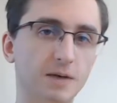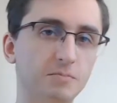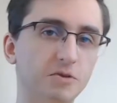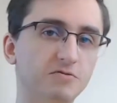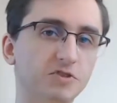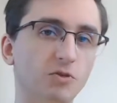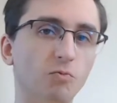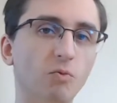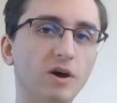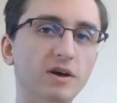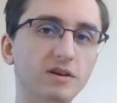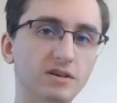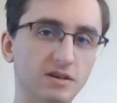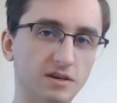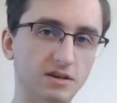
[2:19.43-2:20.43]
and move to the
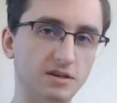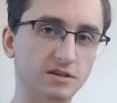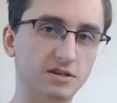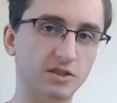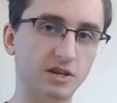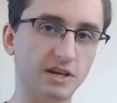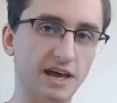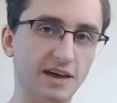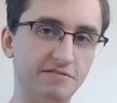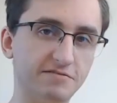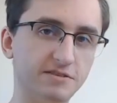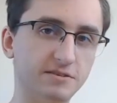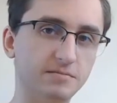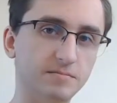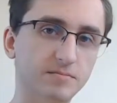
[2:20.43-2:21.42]
white key to the
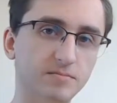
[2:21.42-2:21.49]
left.